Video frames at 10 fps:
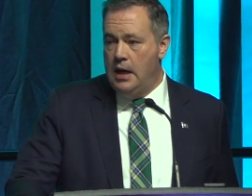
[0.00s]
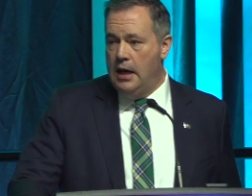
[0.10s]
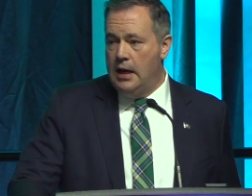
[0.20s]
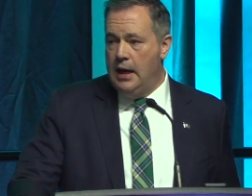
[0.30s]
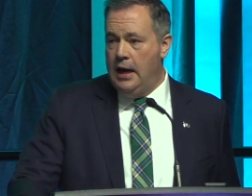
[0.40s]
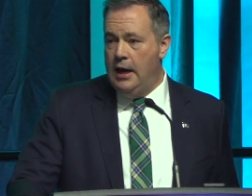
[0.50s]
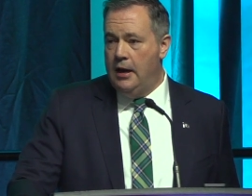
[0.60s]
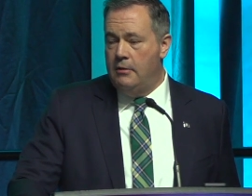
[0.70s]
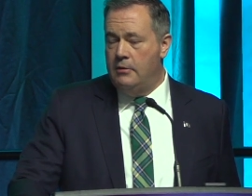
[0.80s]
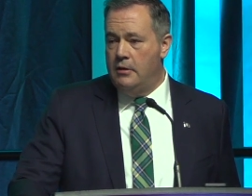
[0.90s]
Uh,
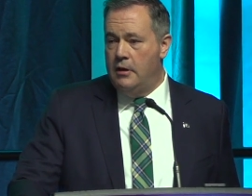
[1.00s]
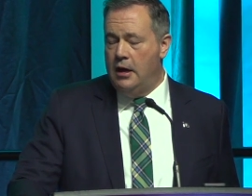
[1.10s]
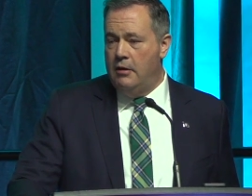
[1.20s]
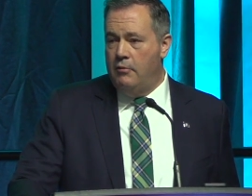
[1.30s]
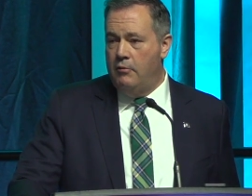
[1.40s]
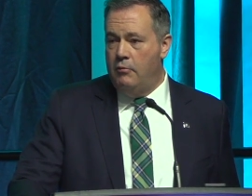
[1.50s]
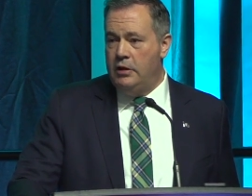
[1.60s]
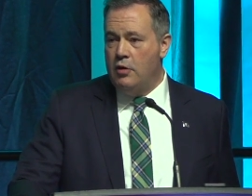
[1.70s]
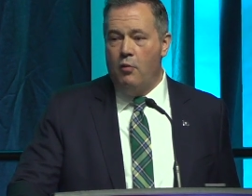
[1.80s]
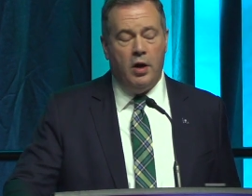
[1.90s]
and uh, we
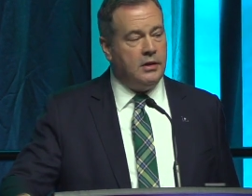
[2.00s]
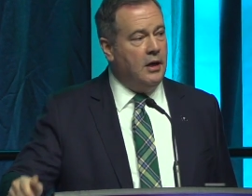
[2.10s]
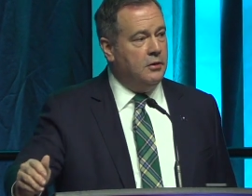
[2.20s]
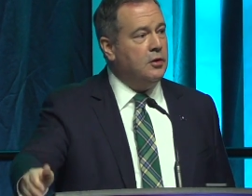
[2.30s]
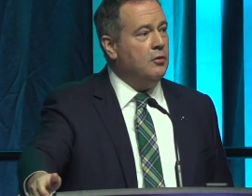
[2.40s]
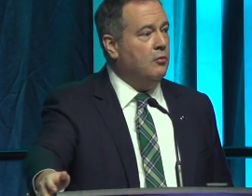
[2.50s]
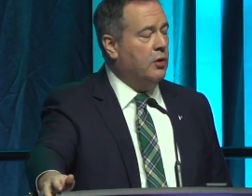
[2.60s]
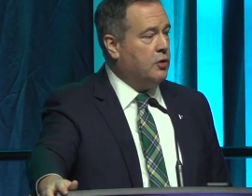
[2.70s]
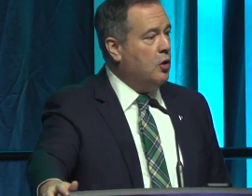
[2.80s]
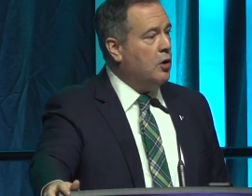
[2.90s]
don't want to undo
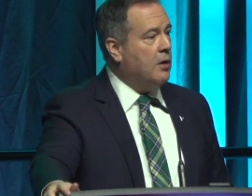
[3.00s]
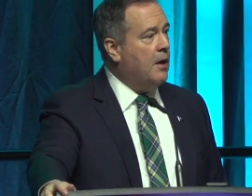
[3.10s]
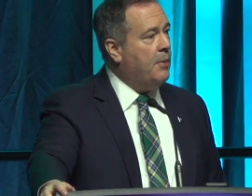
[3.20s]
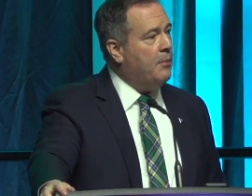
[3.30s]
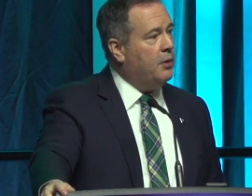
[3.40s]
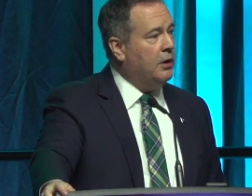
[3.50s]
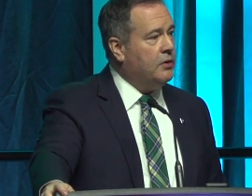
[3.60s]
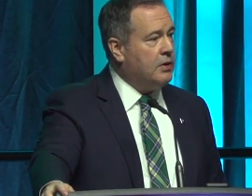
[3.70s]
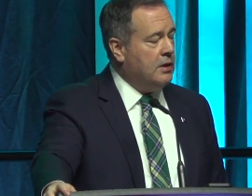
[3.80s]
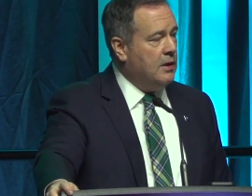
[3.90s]
what's good about
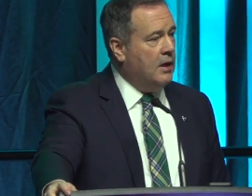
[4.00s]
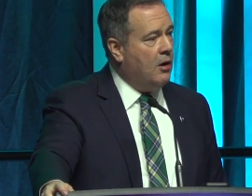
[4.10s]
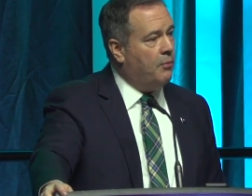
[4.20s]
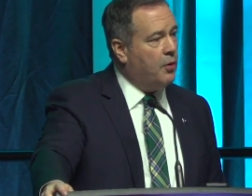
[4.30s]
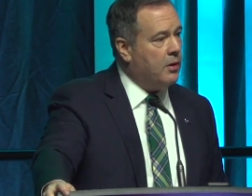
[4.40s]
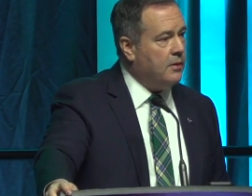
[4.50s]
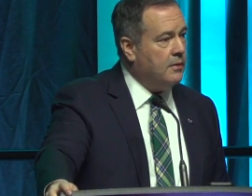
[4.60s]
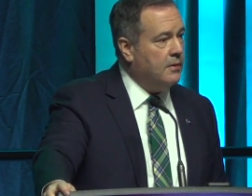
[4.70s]
policing in Alberta.